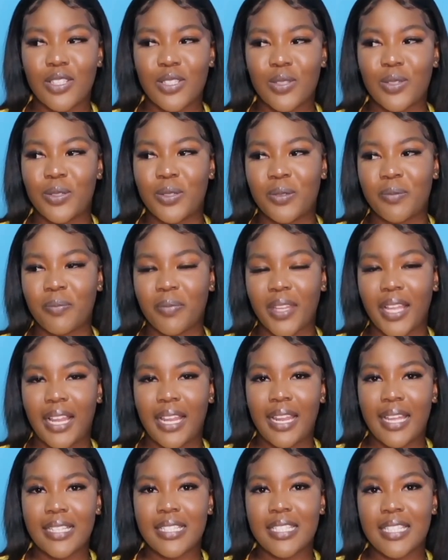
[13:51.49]
So
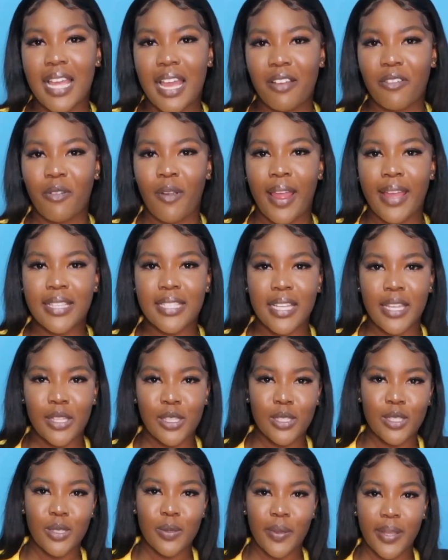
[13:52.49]
let's dive right
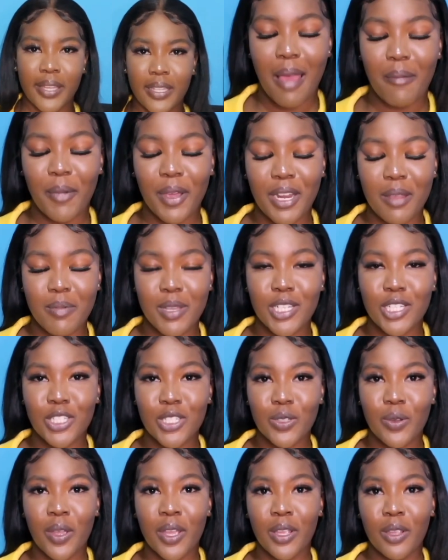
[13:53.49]
into it. I'm gonna be
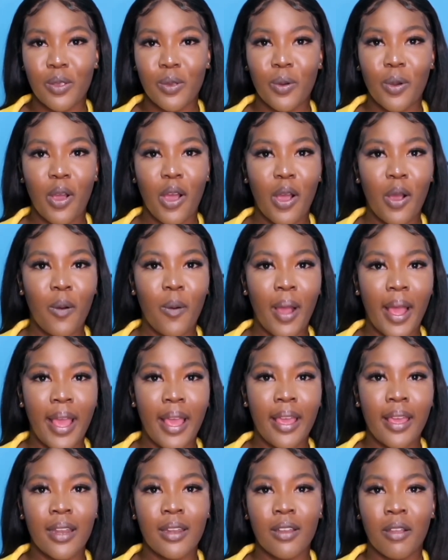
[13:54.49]
showing you how
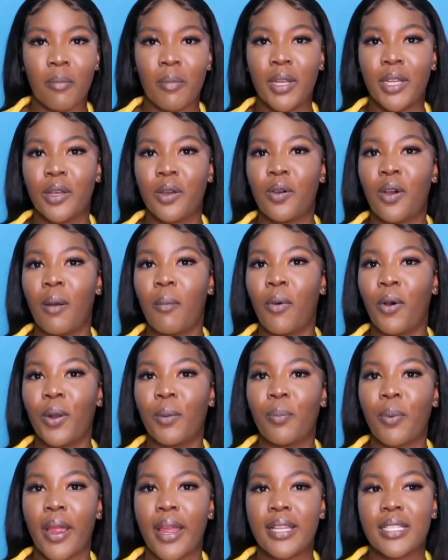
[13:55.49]
I normally go
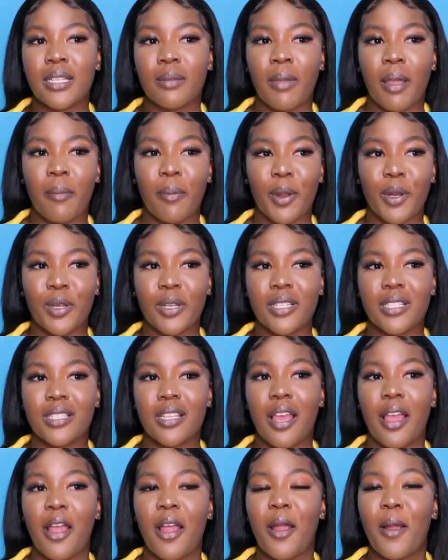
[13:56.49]
about pricing my
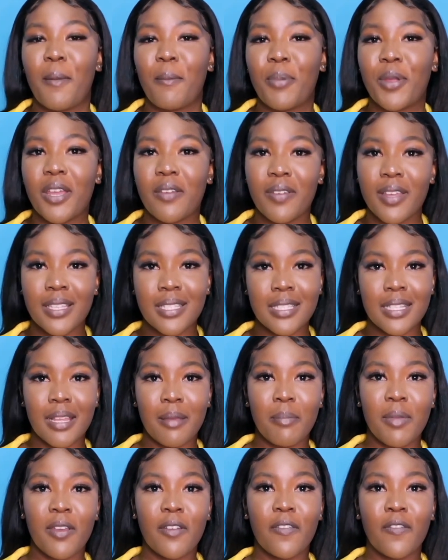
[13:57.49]
products.
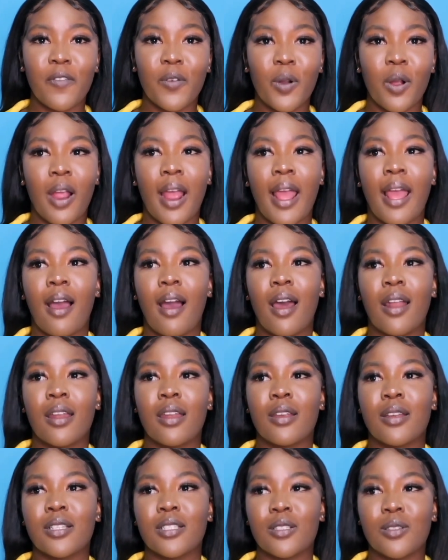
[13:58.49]
Previously, before I
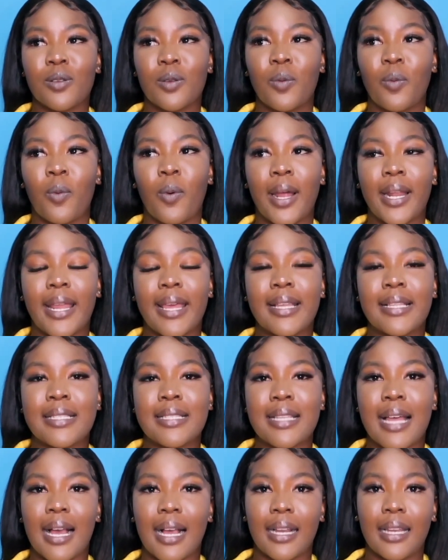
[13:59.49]
understood what
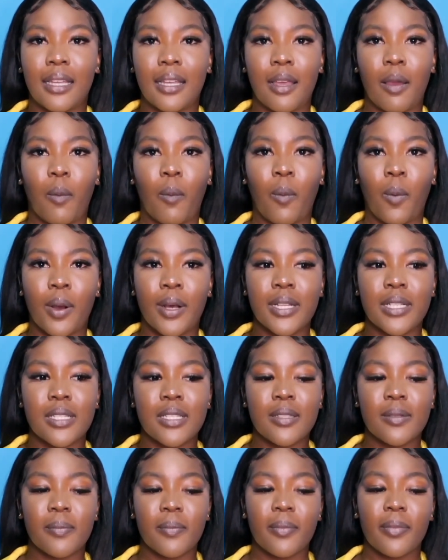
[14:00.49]
exactly it
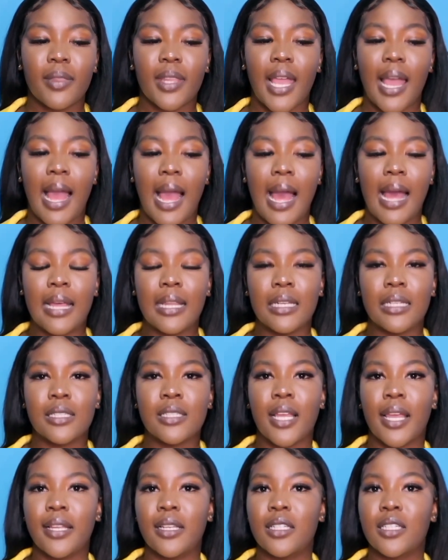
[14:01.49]
was and
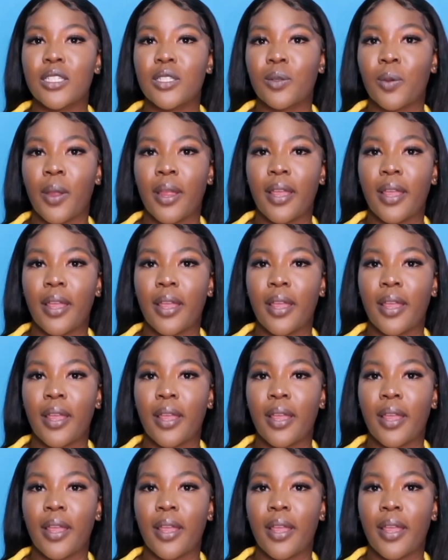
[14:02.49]
to ensure